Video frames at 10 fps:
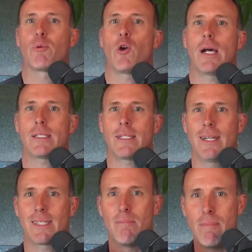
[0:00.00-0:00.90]

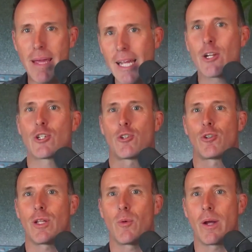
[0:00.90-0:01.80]
process and making
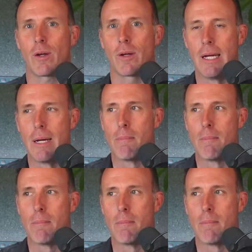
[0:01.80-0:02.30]
sure that we're